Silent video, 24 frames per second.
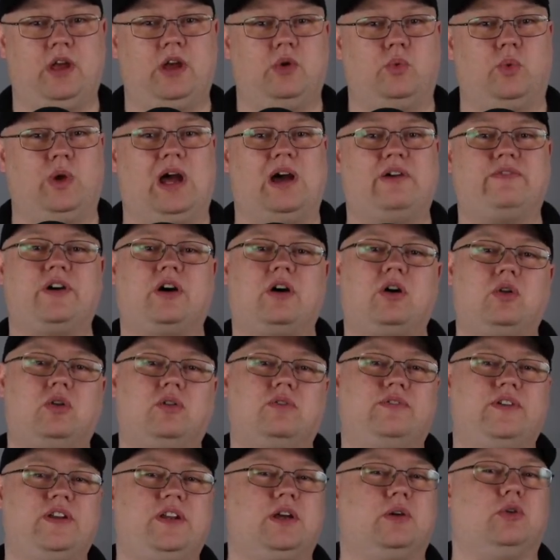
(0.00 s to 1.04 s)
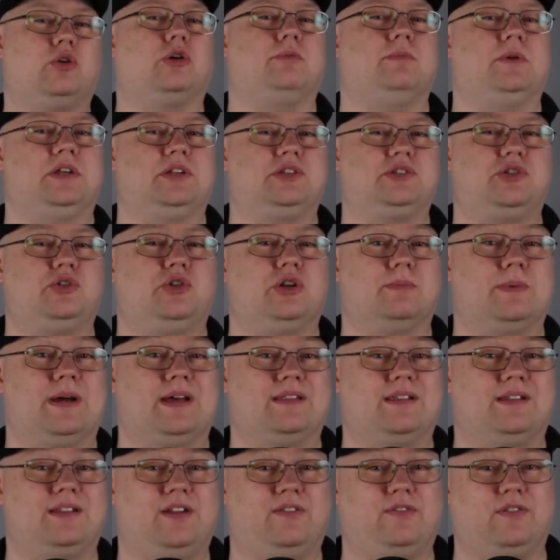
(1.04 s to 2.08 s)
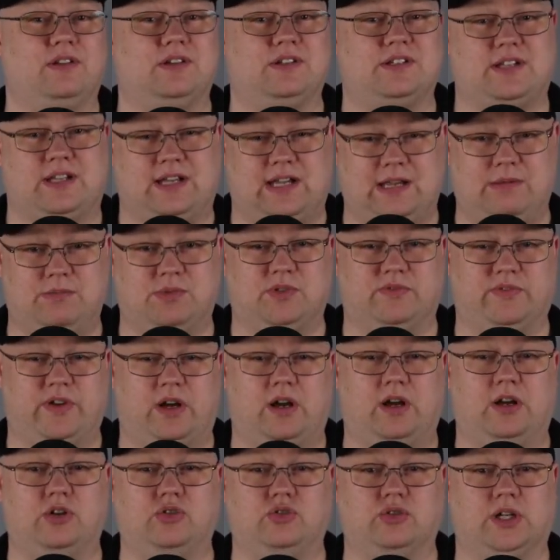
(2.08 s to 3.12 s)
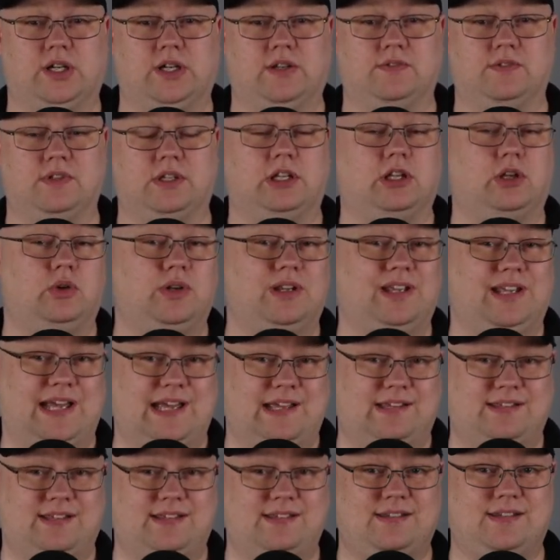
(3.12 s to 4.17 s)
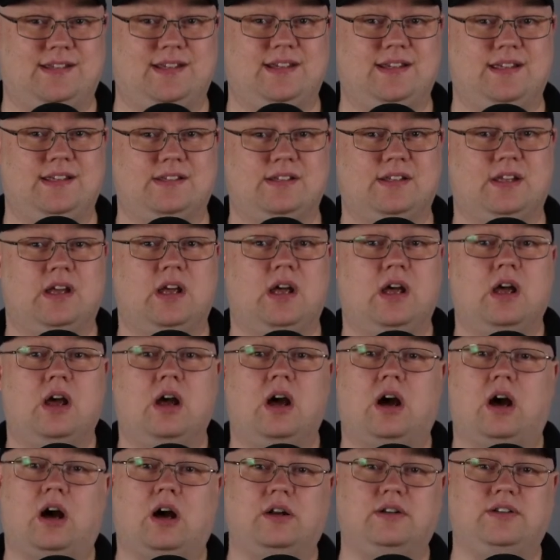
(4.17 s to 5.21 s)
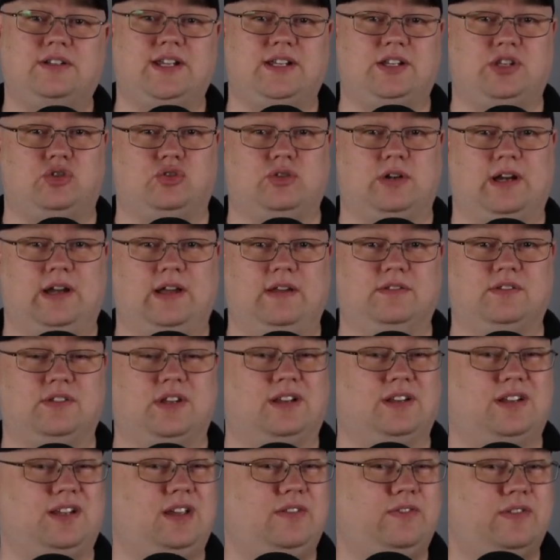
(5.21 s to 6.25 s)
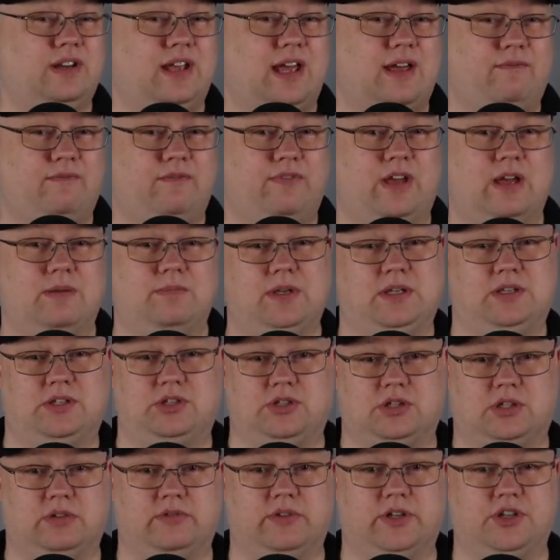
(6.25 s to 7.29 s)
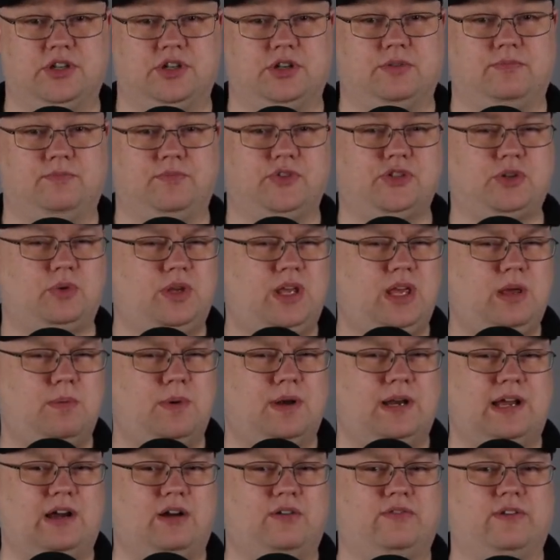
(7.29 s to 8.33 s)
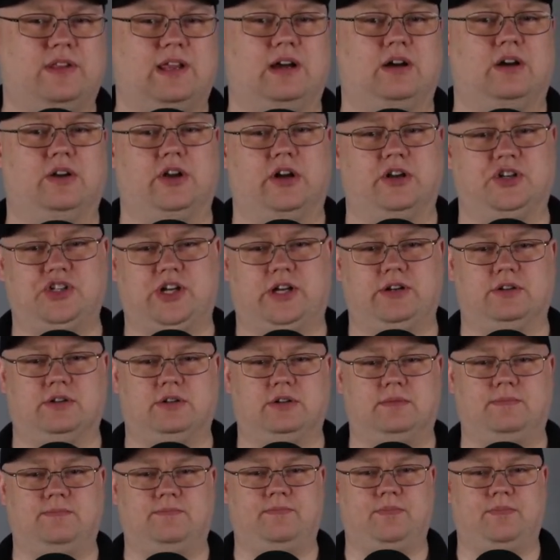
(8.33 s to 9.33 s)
We have a whole video coming soon about the different types of hard drives, including SSDs, hard disk drives, and even NVMe storage, so keep an eye out for that on our channel.